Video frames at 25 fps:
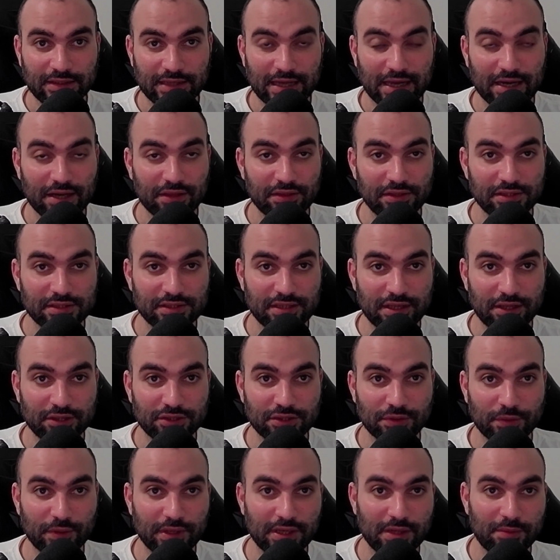And in this
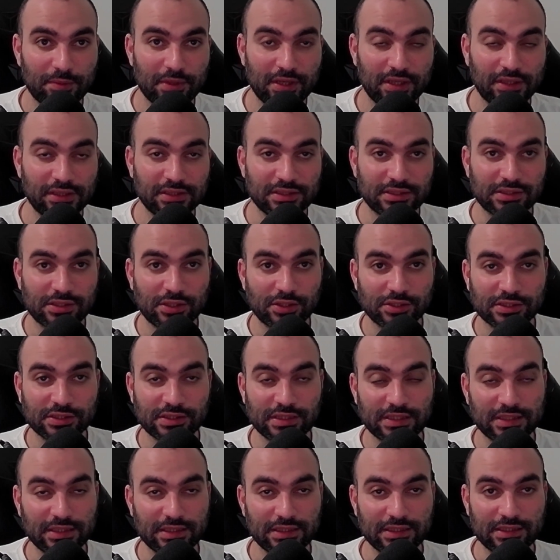lecture we're going to be
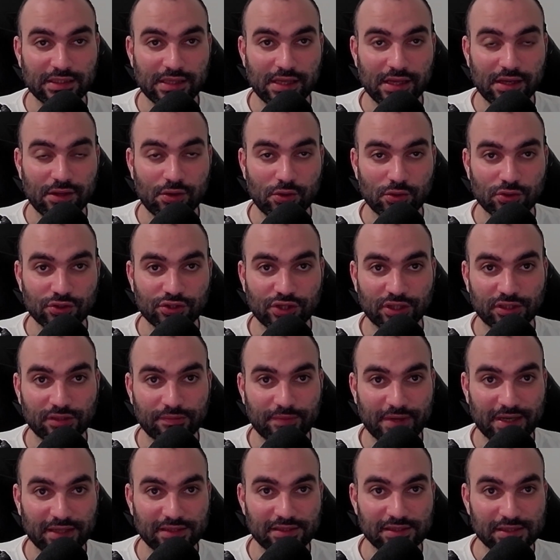discussing contract
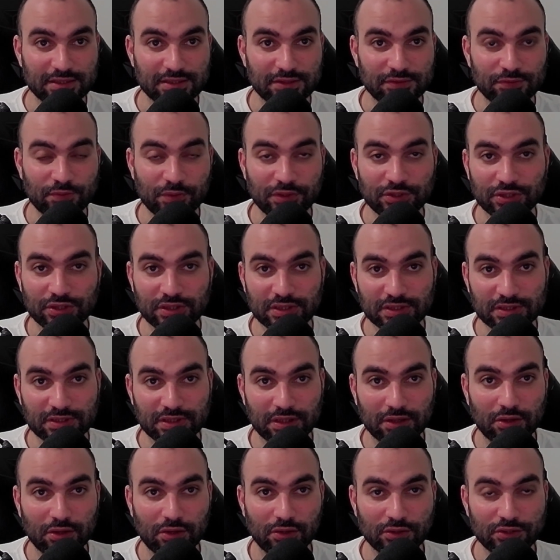practice, which is
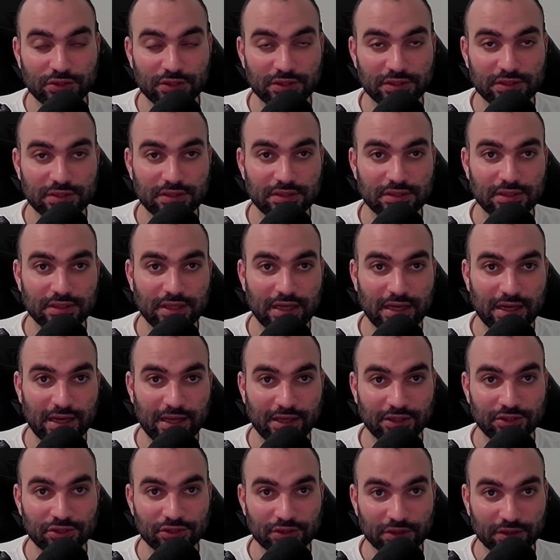the largest
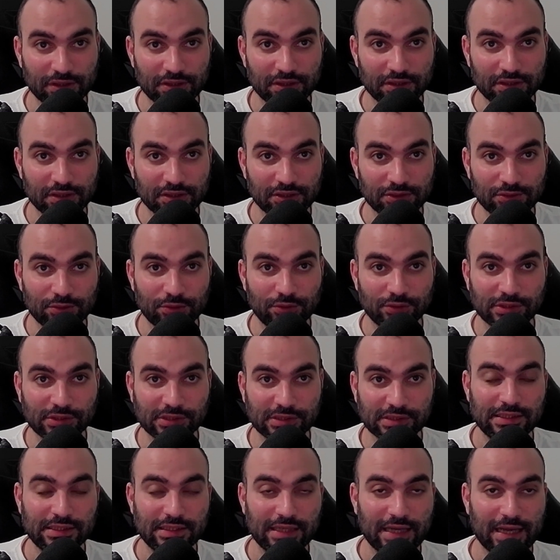lecture in this
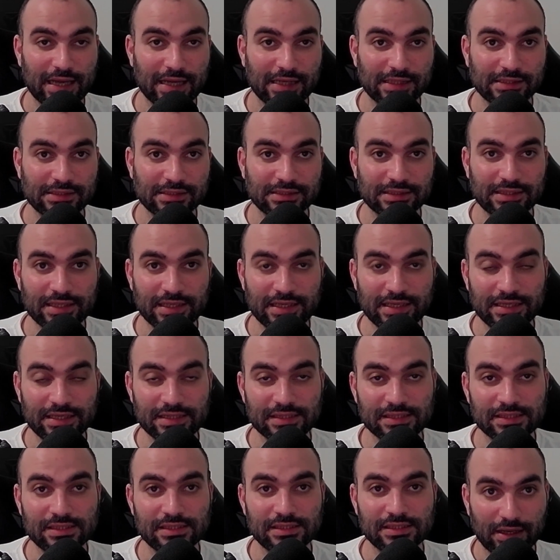course, and it
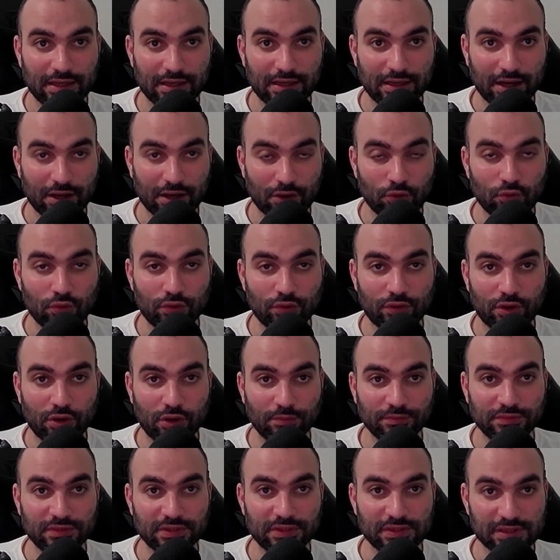is a core
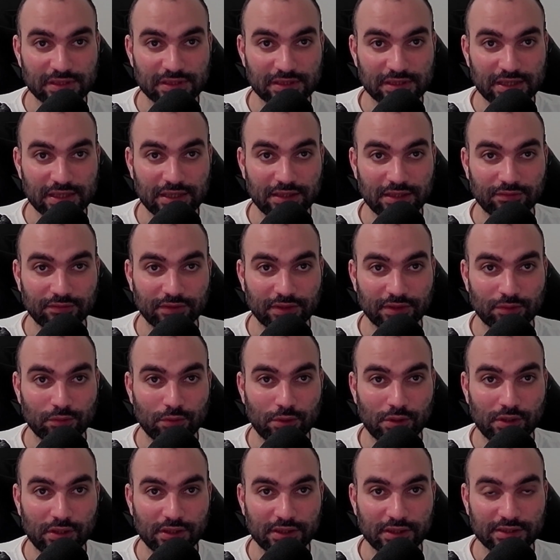competency
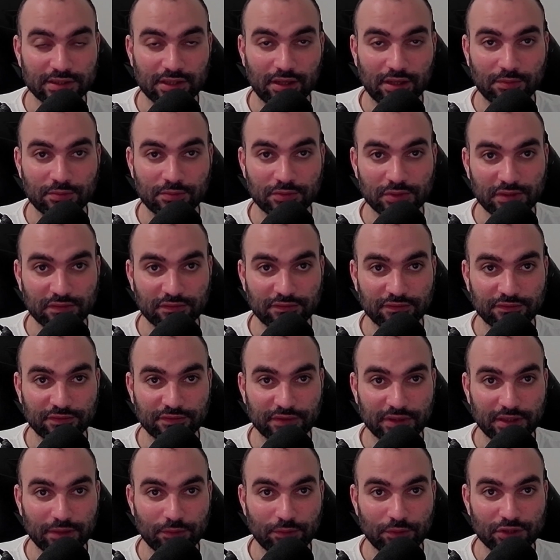required up to level
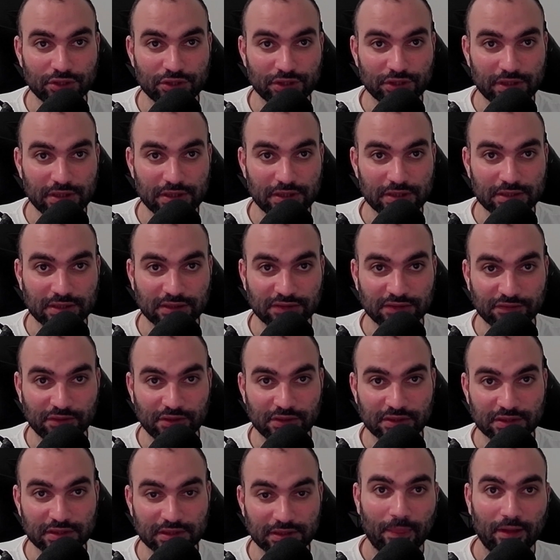3, which is
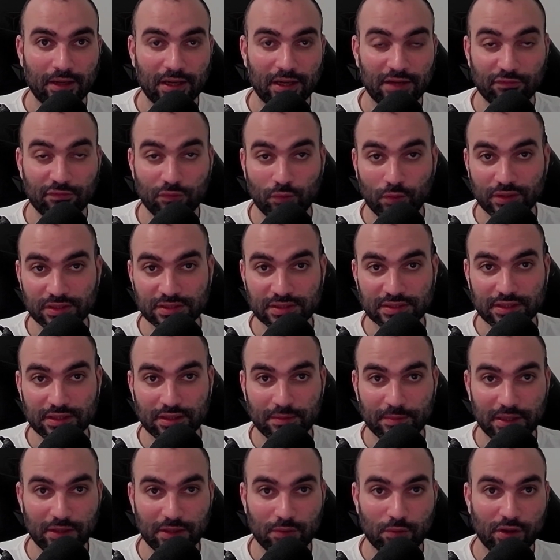advising. Level 1 is going to
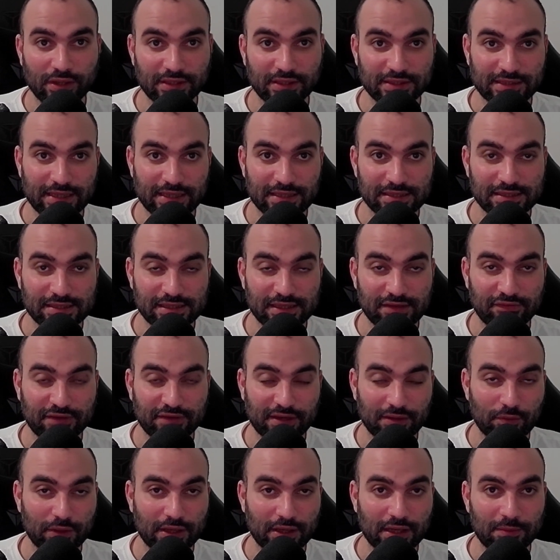be quite extensive
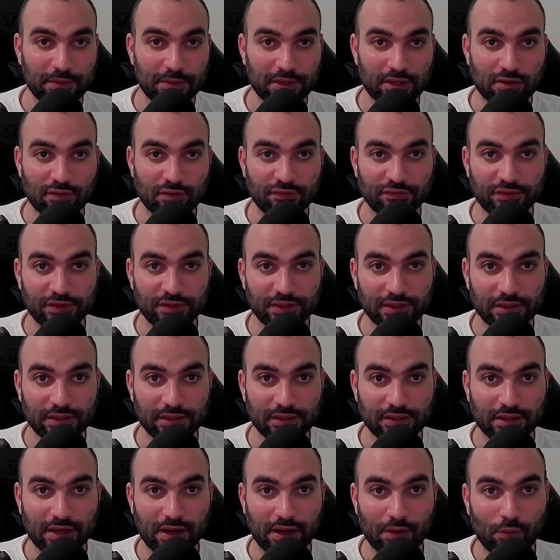and we're going to be
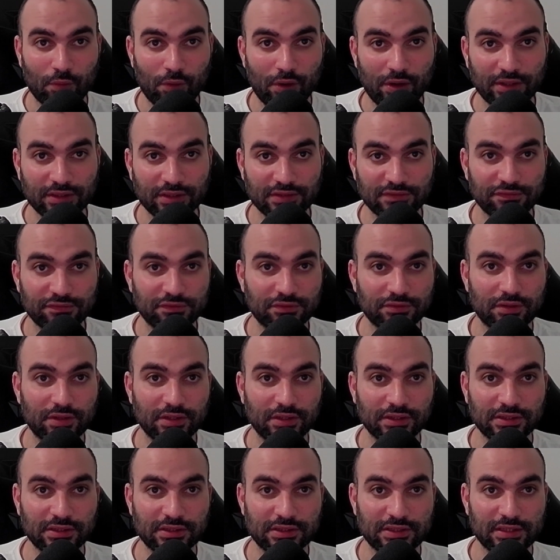covering a wide
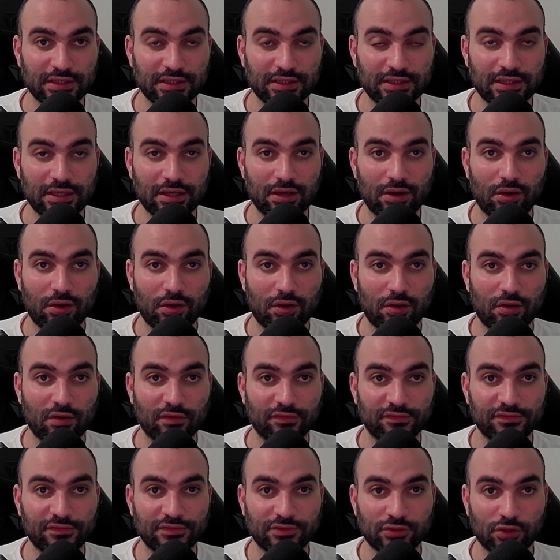variety
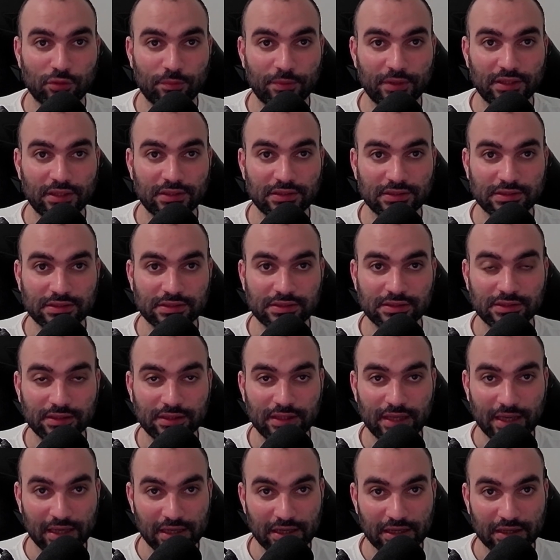of topics
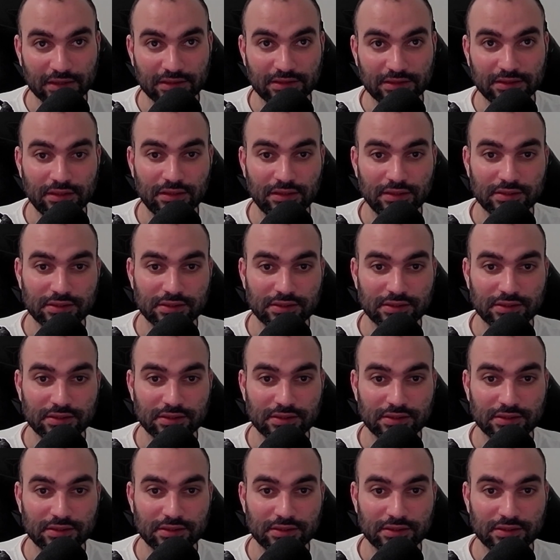in it.